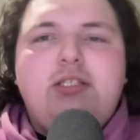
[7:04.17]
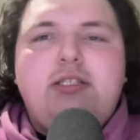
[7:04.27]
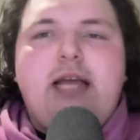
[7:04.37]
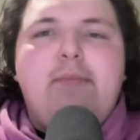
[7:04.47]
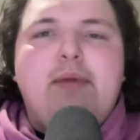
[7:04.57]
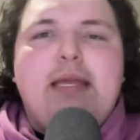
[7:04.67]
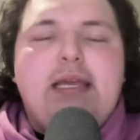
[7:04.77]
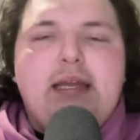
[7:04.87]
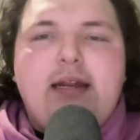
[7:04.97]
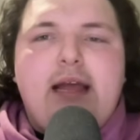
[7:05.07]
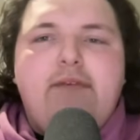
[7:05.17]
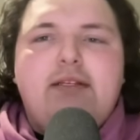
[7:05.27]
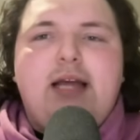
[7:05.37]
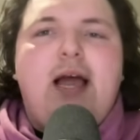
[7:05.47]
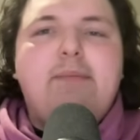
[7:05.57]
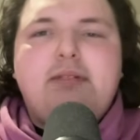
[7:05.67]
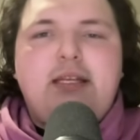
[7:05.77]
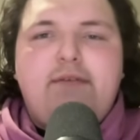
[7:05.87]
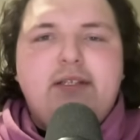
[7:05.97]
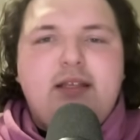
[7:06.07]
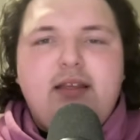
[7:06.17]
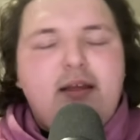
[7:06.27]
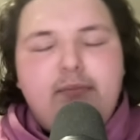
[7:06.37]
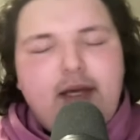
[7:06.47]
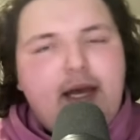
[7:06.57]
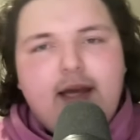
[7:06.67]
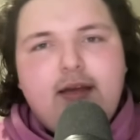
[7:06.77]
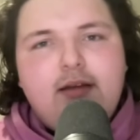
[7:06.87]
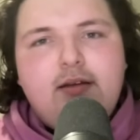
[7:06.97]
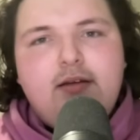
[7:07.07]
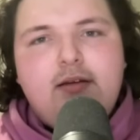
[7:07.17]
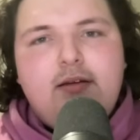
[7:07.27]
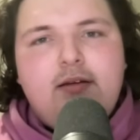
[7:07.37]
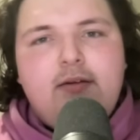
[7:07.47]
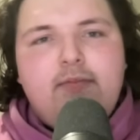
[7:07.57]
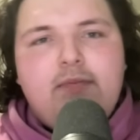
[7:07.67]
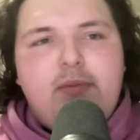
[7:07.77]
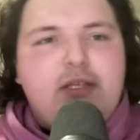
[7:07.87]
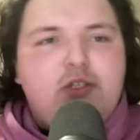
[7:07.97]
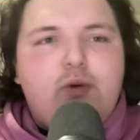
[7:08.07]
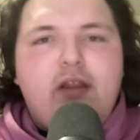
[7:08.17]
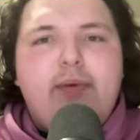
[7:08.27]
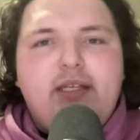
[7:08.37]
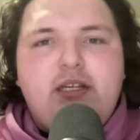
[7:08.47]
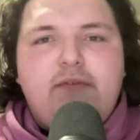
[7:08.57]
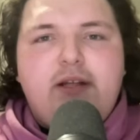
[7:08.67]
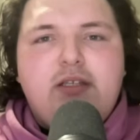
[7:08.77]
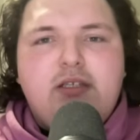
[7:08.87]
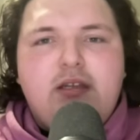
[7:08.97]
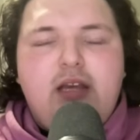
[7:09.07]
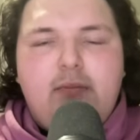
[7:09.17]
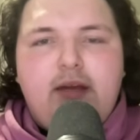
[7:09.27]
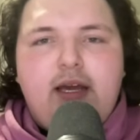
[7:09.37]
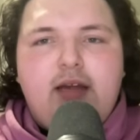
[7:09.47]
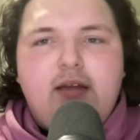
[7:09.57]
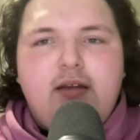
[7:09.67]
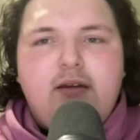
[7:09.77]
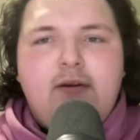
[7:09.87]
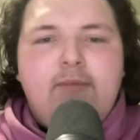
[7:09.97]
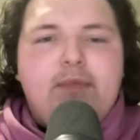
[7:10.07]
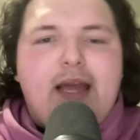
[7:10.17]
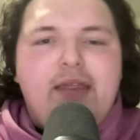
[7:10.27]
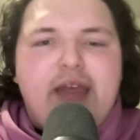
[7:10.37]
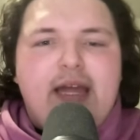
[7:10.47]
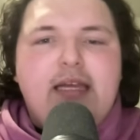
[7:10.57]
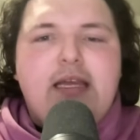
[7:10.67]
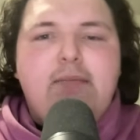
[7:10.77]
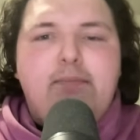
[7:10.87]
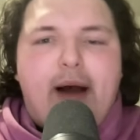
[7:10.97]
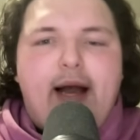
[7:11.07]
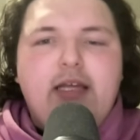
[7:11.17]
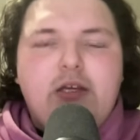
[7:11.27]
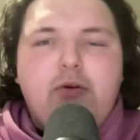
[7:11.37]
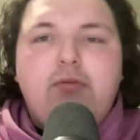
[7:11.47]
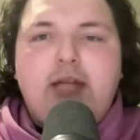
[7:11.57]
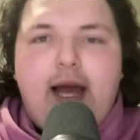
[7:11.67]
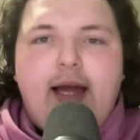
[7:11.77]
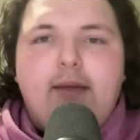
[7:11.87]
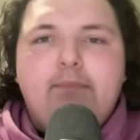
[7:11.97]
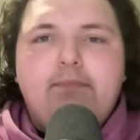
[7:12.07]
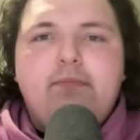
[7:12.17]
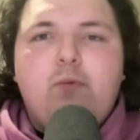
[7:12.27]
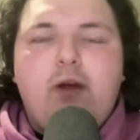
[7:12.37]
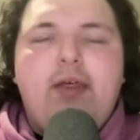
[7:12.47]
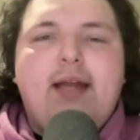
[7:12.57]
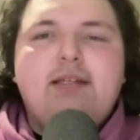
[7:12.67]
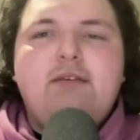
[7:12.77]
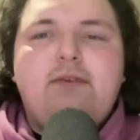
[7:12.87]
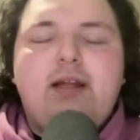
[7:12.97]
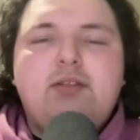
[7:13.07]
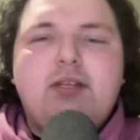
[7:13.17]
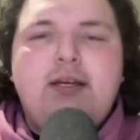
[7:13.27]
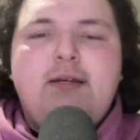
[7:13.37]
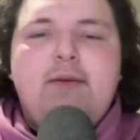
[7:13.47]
step in and have a top defense in the NBA. I mean, this is one of the best defenses in the NBA. And they can buy you time with that defense.